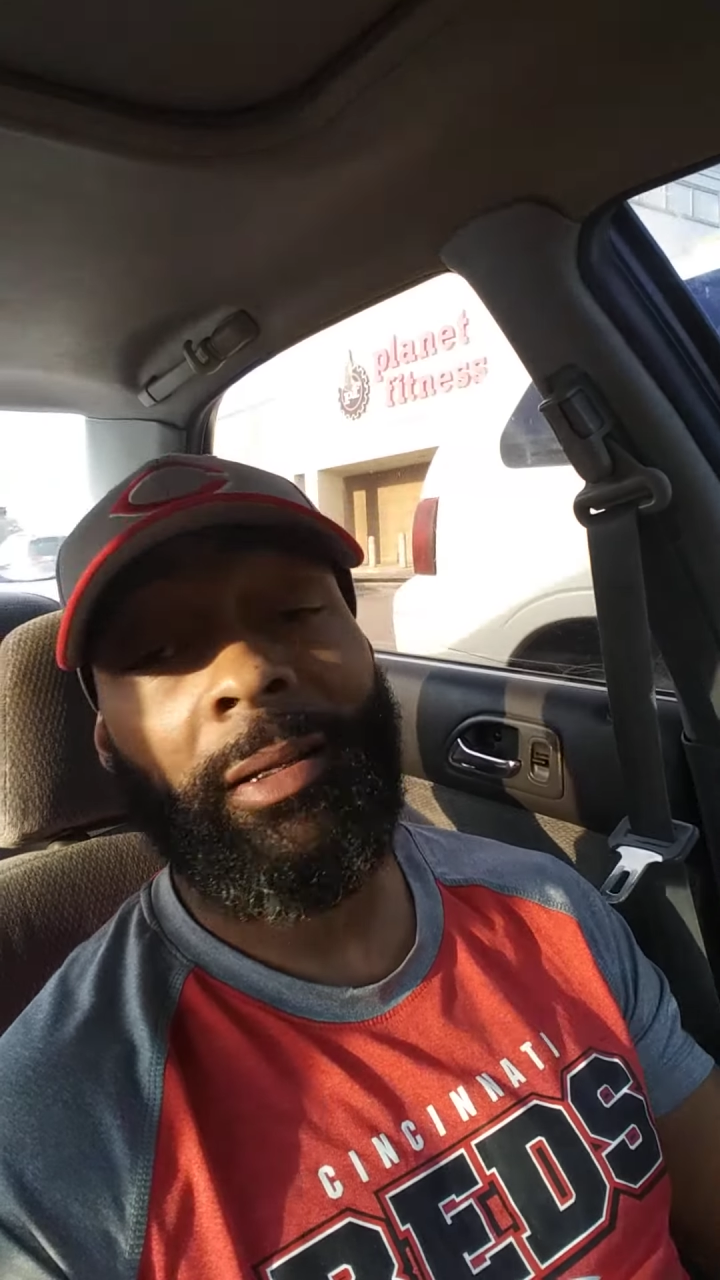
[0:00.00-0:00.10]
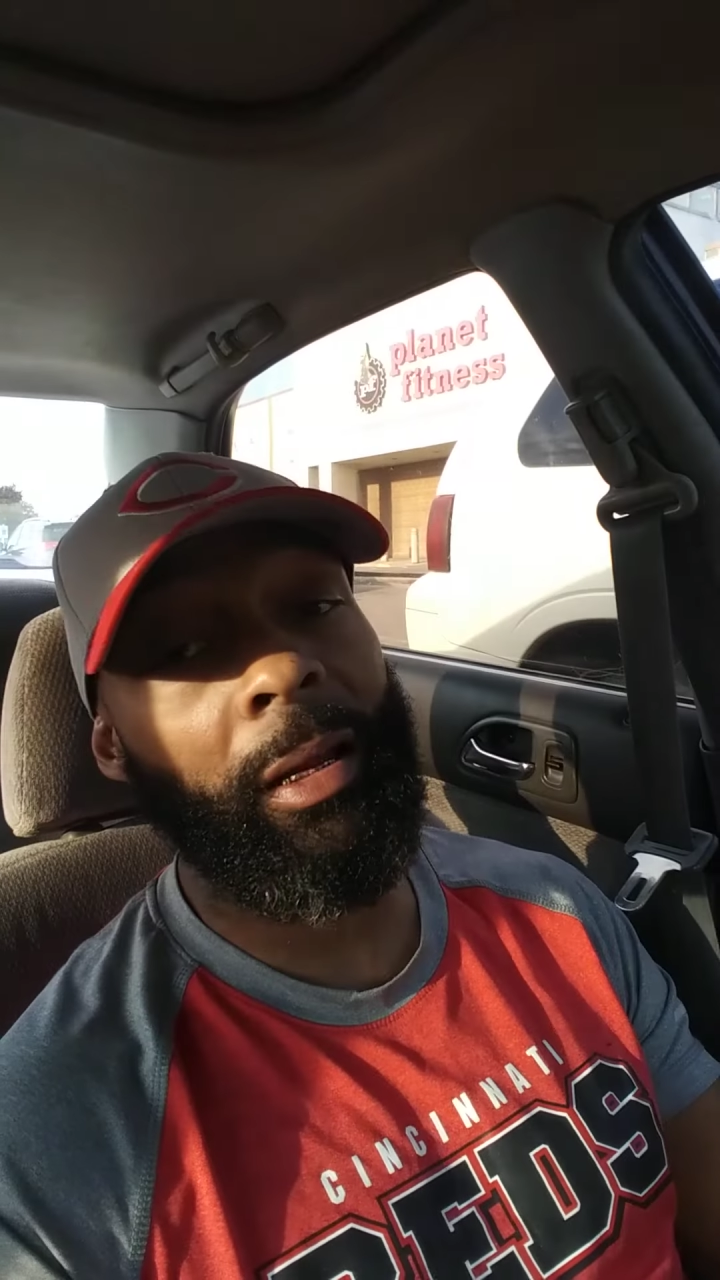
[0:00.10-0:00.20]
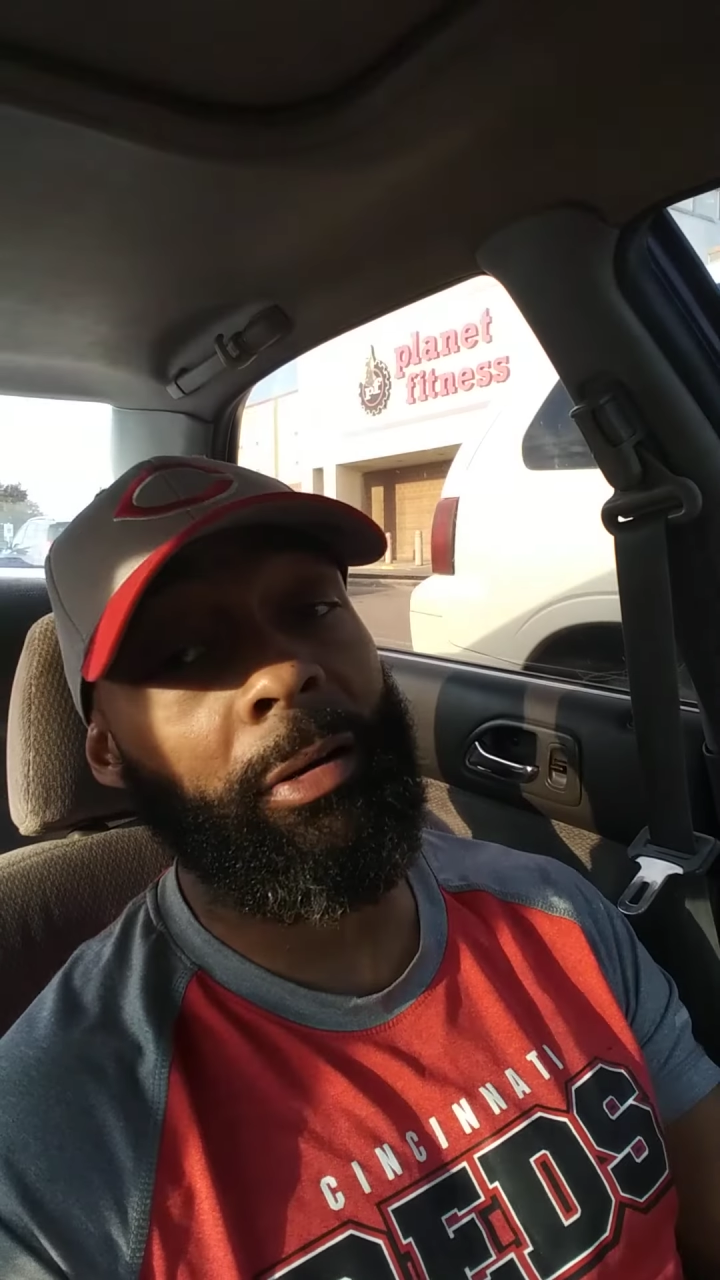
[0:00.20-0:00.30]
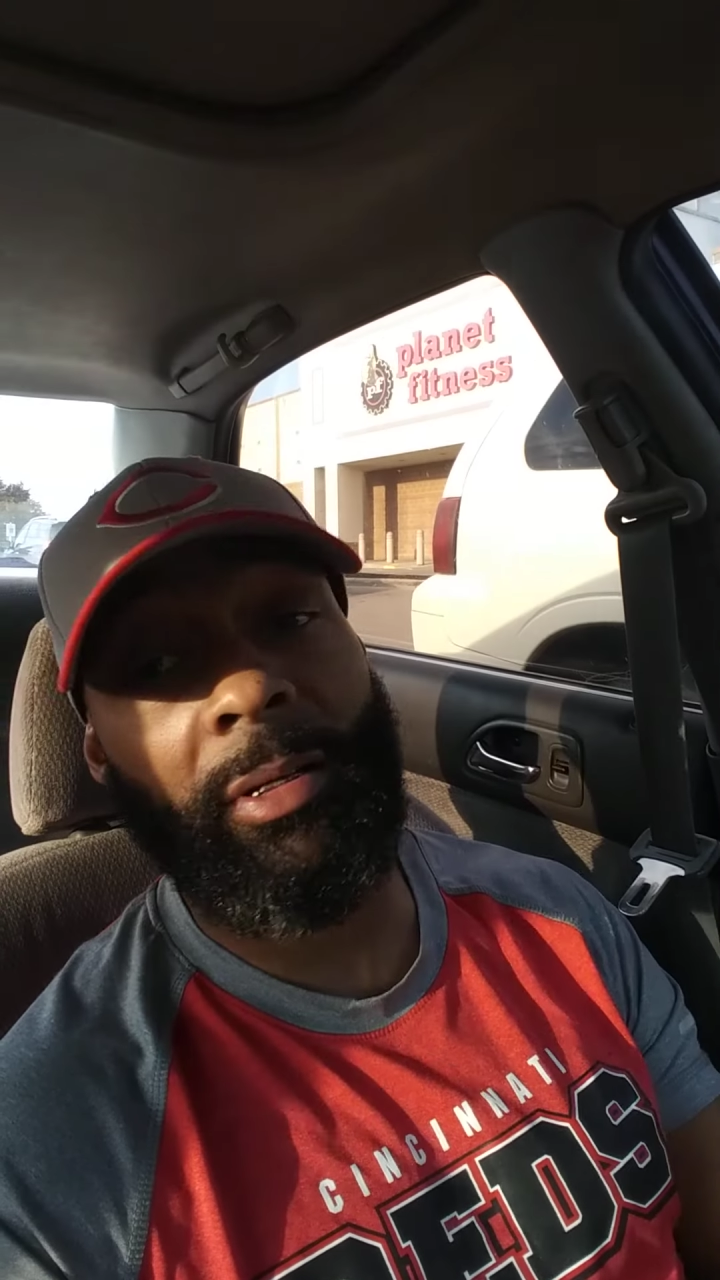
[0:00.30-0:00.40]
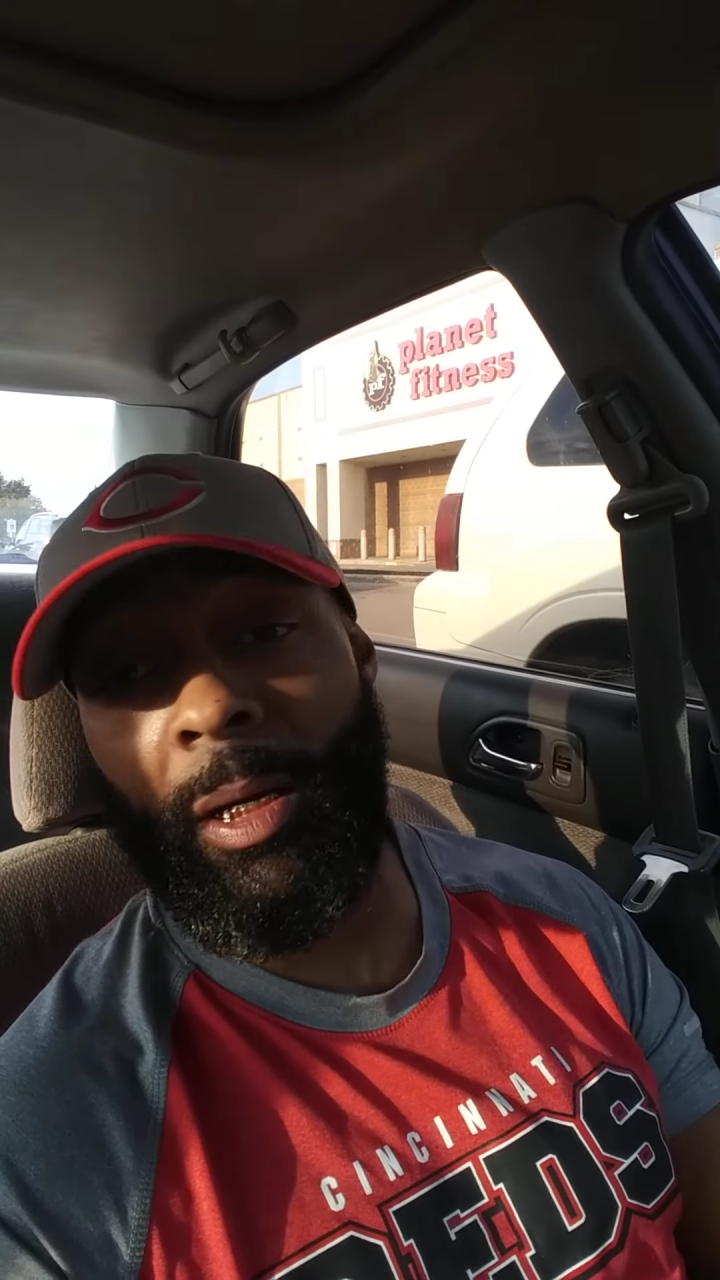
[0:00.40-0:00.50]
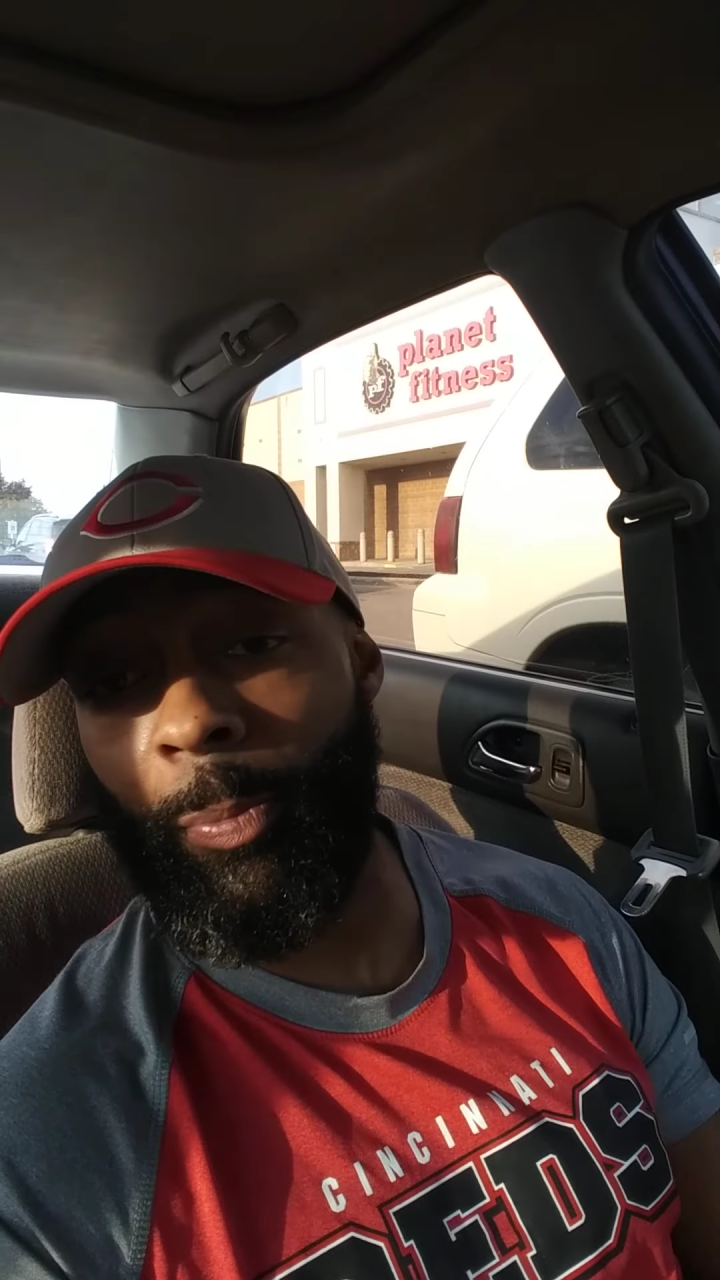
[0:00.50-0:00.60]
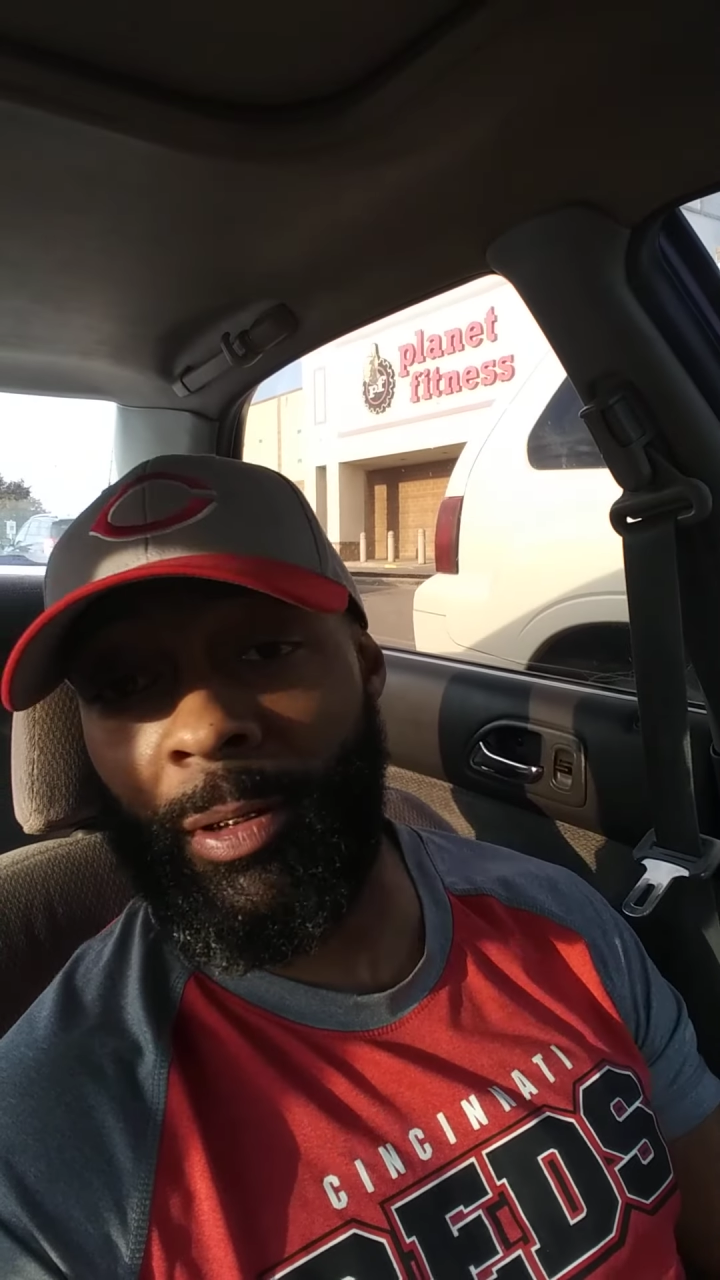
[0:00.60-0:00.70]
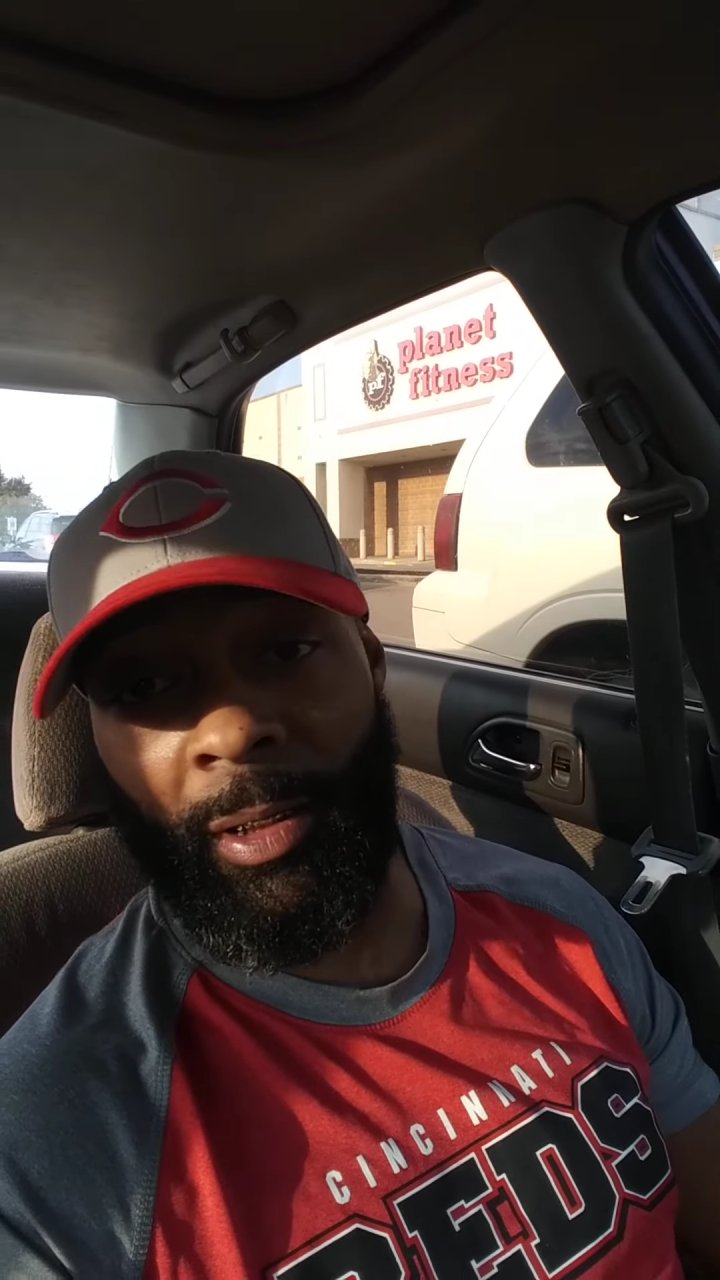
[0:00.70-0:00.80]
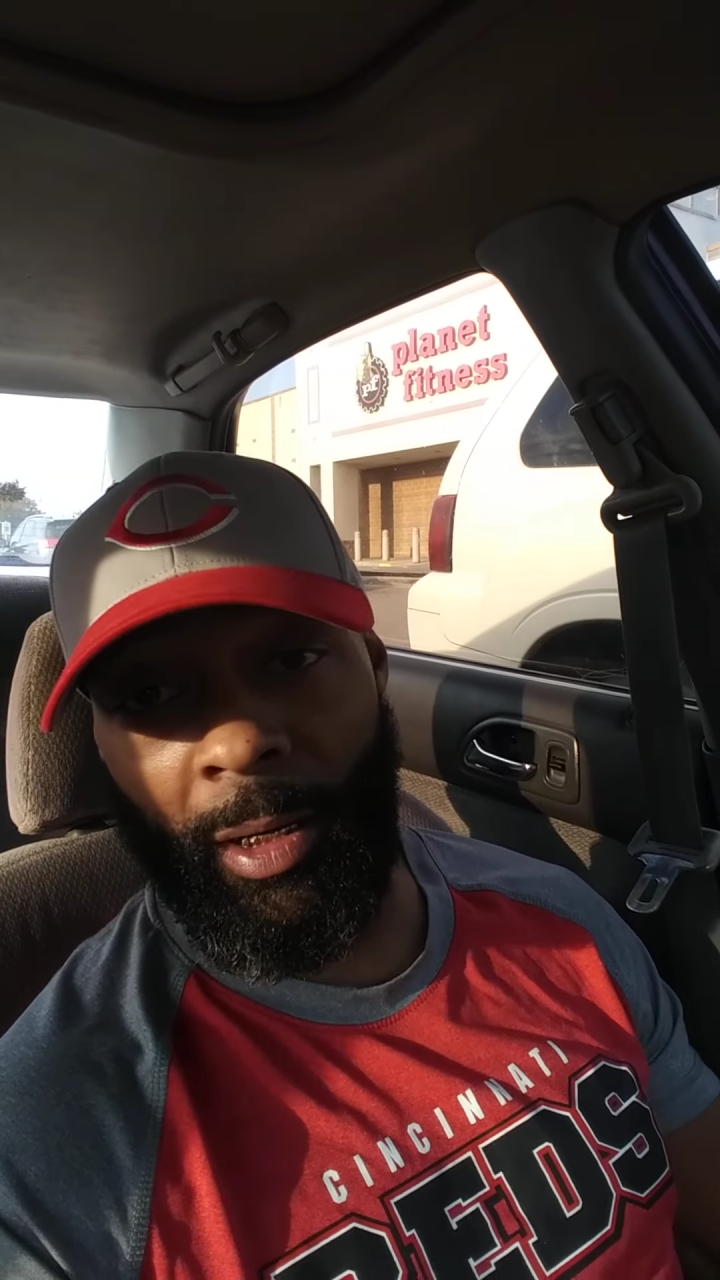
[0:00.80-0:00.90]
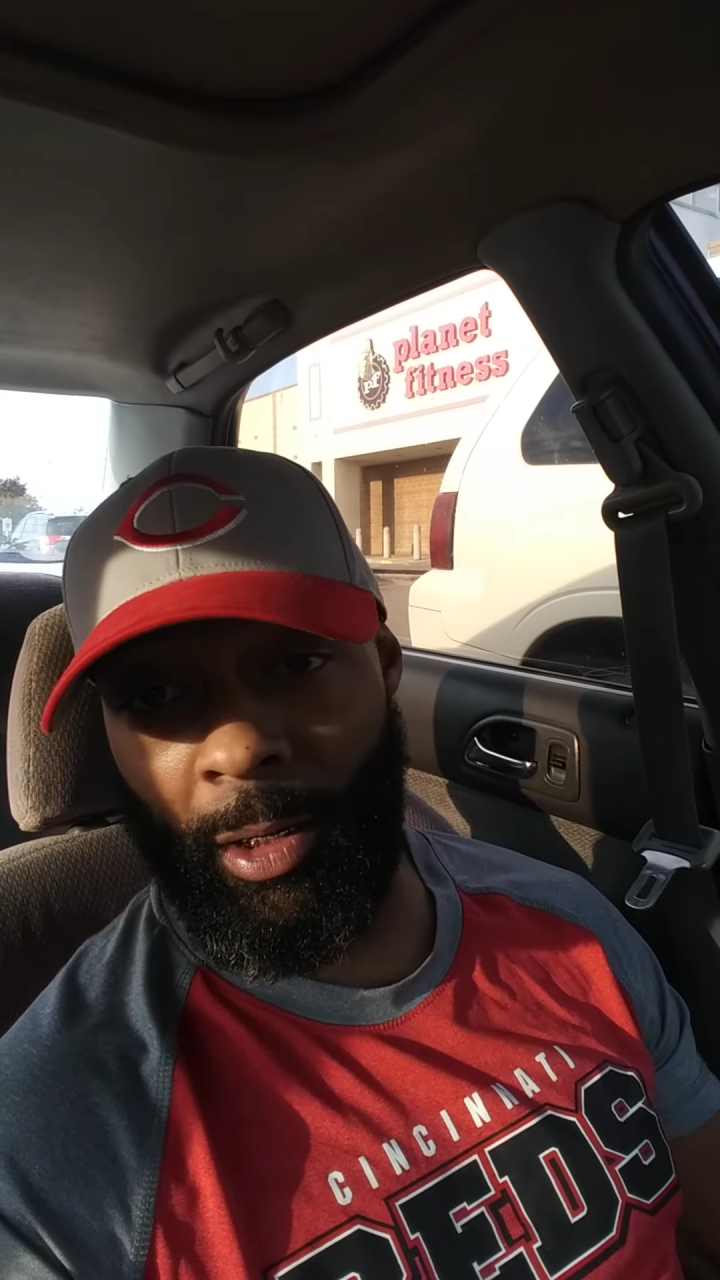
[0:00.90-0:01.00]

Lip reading: that are deeper than